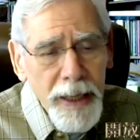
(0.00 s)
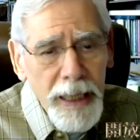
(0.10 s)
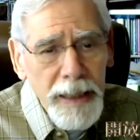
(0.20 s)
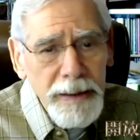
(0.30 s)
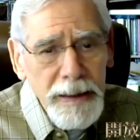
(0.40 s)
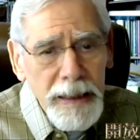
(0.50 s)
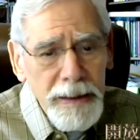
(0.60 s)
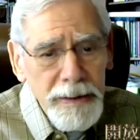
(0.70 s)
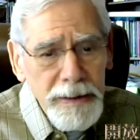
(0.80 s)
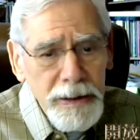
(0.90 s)
And
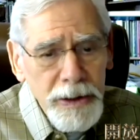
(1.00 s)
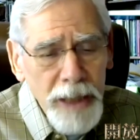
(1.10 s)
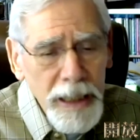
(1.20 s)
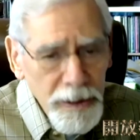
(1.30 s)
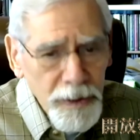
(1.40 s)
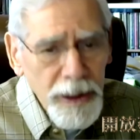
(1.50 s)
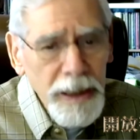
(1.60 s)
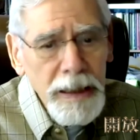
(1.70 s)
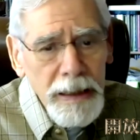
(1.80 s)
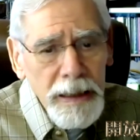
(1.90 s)

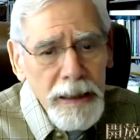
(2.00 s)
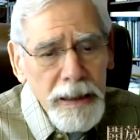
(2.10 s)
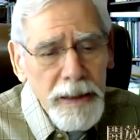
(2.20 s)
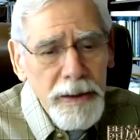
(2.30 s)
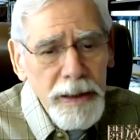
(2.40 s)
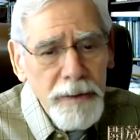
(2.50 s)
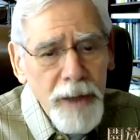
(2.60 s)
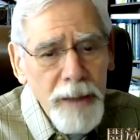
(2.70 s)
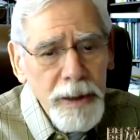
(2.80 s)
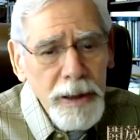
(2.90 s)
tentatively, the
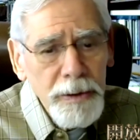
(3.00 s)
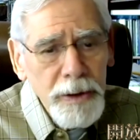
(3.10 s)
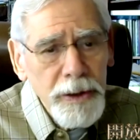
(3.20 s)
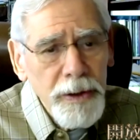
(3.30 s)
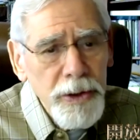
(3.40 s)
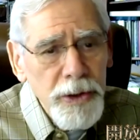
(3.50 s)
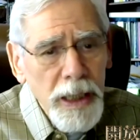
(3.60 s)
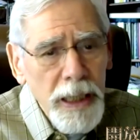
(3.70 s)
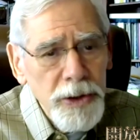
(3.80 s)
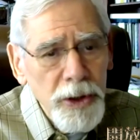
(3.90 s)
environmental clearance
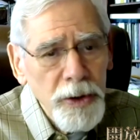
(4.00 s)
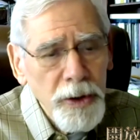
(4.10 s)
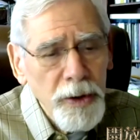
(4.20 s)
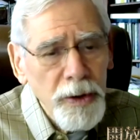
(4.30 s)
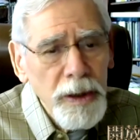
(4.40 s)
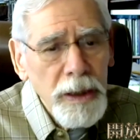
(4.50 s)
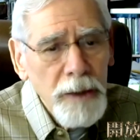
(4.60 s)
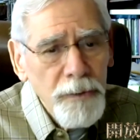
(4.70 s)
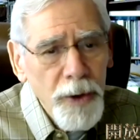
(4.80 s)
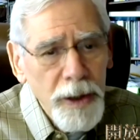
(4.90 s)
has occurred
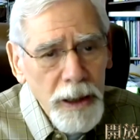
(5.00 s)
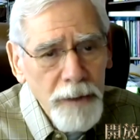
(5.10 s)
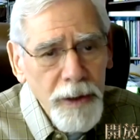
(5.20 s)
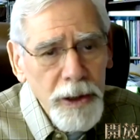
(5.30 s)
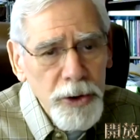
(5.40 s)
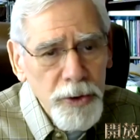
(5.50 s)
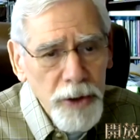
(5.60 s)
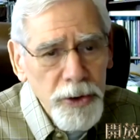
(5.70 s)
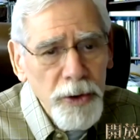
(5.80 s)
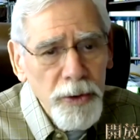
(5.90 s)
for an elevated
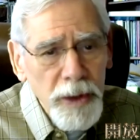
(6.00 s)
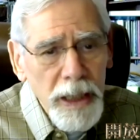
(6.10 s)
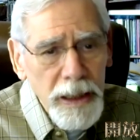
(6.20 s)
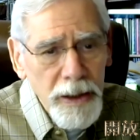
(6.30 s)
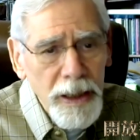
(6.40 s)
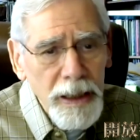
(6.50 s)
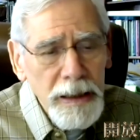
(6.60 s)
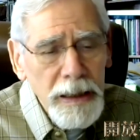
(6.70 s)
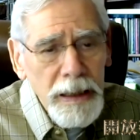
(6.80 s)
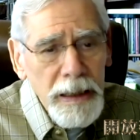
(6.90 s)
structure through that area.
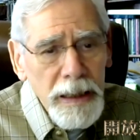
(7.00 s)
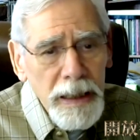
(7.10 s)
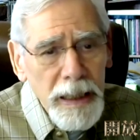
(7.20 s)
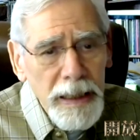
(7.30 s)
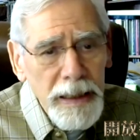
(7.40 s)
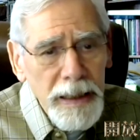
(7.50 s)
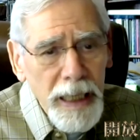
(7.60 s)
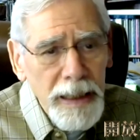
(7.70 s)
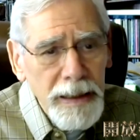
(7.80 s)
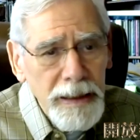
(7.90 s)

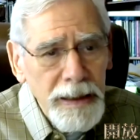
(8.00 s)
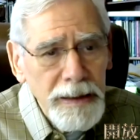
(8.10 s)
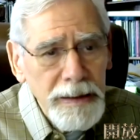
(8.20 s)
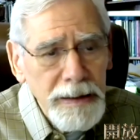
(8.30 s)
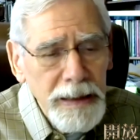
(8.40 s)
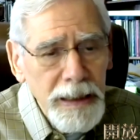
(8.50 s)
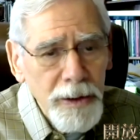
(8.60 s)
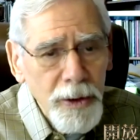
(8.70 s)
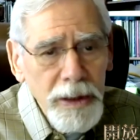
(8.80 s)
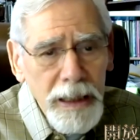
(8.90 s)
And they
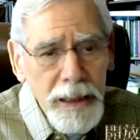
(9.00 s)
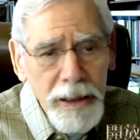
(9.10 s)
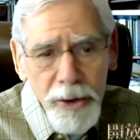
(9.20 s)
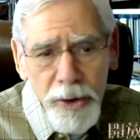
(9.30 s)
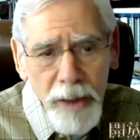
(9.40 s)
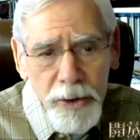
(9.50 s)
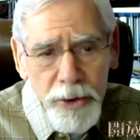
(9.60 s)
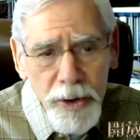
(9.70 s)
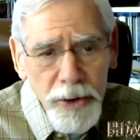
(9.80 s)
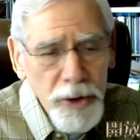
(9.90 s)
looked at an underground
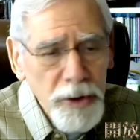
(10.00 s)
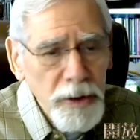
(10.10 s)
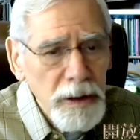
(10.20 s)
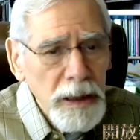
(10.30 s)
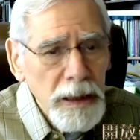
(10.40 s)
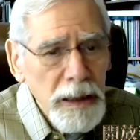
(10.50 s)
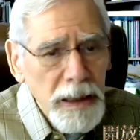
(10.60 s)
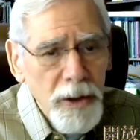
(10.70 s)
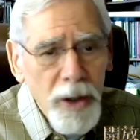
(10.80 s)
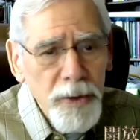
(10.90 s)
structure,
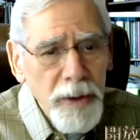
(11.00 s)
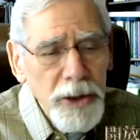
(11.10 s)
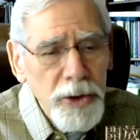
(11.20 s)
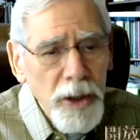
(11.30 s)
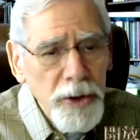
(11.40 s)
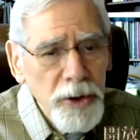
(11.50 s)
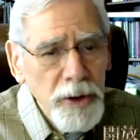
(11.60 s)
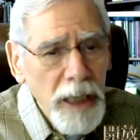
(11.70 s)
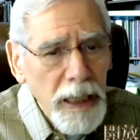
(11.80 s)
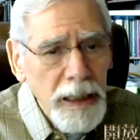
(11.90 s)
an on-grade
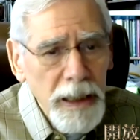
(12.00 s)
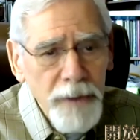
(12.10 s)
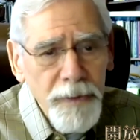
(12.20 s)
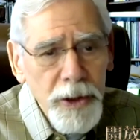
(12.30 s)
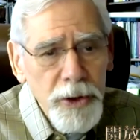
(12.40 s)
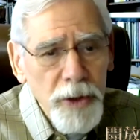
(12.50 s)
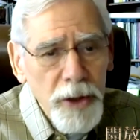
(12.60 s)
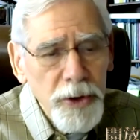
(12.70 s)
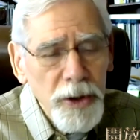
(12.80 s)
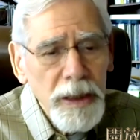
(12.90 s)
structure, and an elevated
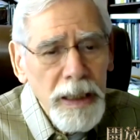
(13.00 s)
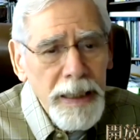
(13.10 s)
structure.